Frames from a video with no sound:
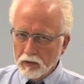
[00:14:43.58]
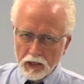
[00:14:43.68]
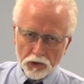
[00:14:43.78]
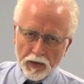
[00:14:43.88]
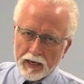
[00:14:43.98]

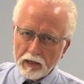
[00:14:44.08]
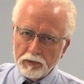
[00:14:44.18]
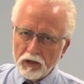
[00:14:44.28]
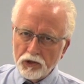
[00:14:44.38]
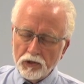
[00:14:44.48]

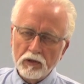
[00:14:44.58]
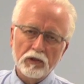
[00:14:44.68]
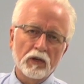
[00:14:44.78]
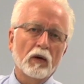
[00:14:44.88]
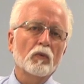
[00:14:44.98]

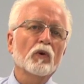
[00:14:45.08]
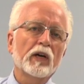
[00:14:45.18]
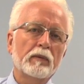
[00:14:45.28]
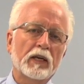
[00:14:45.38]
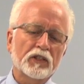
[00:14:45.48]
Electroacupuncture, you're not
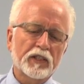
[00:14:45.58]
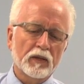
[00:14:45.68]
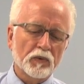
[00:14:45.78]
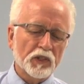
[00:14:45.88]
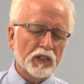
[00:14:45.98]
worried about
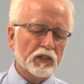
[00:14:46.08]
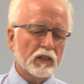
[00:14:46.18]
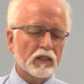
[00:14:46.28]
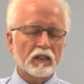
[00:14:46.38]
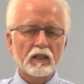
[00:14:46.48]
skin
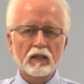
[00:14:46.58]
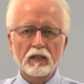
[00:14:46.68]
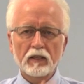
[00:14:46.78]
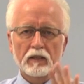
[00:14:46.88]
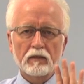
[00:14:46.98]
resistance.
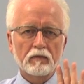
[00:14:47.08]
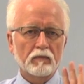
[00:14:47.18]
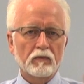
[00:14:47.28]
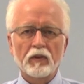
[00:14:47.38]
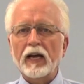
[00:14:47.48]

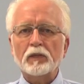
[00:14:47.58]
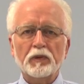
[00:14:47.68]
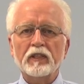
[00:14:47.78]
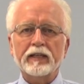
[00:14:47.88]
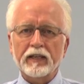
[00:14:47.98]
That's
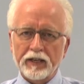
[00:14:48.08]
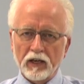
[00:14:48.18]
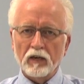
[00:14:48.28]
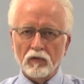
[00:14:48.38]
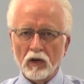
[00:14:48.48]
been taken
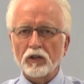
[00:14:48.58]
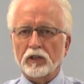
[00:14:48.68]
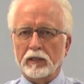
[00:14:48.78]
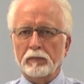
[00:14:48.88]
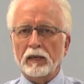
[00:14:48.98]
care of
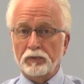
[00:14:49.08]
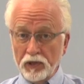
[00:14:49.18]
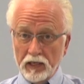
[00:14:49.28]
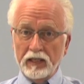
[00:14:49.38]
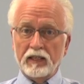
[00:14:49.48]
largely by
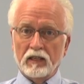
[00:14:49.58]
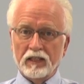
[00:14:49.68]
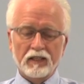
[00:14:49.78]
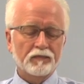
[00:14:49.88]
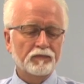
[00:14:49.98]
putting a needle
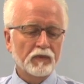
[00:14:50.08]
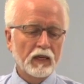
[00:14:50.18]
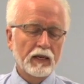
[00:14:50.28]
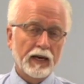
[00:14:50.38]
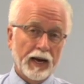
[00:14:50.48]
in
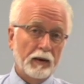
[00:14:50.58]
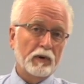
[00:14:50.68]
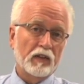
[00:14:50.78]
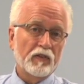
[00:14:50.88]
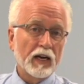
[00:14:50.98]
and
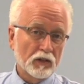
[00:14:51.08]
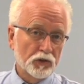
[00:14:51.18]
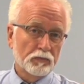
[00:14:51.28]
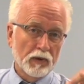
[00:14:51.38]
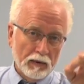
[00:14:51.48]
by the fact
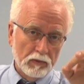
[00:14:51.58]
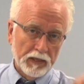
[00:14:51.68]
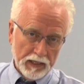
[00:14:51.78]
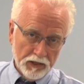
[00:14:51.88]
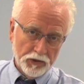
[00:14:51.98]
that you're
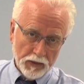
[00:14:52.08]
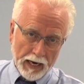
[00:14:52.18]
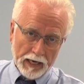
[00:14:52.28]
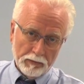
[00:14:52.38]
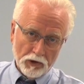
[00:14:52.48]
probably into an
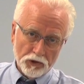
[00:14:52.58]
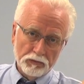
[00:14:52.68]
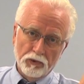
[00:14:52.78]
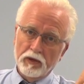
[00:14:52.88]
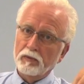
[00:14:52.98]

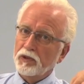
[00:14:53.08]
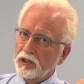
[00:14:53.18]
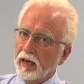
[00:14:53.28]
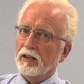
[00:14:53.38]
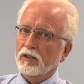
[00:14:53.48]
acupuncture point
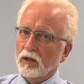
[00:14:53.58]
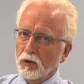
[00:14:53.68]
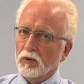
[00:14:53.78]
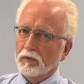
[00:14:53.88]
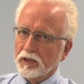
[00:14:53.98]
which has
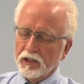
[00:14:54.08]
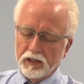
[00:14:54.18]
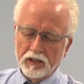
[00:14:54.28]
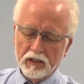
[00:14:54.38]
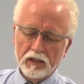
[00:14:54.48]
lower
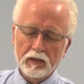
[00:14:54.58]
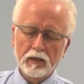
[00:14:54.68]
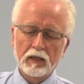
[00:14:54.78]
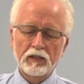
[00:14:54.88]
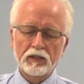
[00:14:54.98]
resistance.
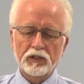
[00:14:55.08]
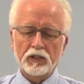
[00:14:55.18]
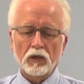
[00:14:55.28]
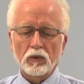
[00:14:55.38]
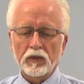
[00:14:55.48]

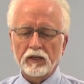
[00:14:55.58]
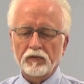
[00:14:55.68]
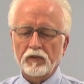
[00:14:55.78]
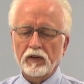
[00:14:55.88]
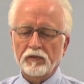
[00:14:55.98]
So
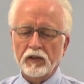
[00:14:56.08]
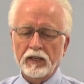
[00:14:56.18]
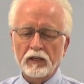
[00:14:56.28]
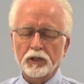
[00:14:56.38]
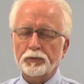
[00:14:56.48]
if, if the
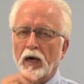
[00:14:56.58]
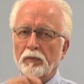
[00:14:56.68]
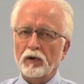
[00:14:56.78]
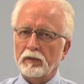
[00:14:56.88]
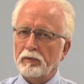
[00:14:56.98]
needle is
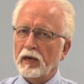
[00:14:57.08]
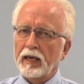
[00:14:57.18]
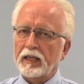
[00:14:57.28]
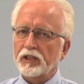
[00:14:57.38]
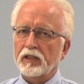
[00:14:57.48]
properly
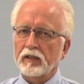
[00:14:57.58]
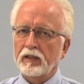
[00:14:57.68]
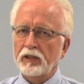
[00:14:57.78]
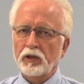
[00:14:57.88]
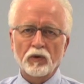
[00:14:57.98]
placed,
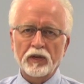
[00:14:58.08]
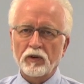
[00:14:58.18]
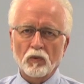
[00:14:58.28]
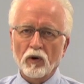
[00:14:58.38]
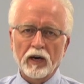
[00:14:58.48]
you don't
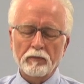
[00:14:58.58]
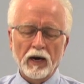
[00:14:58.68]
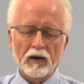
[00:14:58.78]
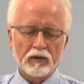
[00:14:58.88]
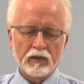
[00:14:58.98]
need to worry
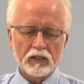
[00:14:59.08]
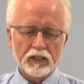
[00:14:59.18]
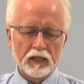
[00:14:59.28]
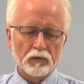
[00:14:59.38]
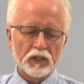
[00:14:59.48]
about the
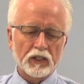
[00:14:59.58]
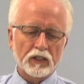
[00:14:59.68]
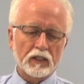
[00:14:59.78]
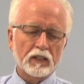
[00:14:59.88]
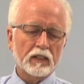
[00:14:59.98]
skin
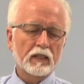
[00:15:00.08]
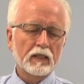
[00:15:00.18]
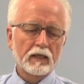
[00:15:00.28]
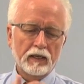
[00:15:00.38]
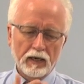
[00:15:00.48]
resistance
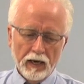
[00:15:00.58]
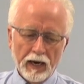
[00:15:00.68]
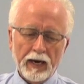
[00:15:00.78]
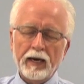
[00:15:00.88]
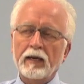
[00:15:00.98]

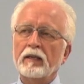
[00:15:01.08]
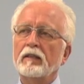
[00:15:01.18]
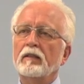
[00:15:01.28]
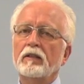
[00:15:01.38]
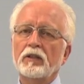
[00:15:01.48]

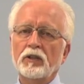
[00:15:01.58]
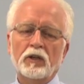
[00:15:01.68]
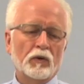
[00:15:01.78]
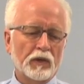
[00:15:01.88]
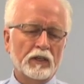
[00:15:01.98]
and you
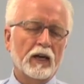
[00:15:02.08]
don't need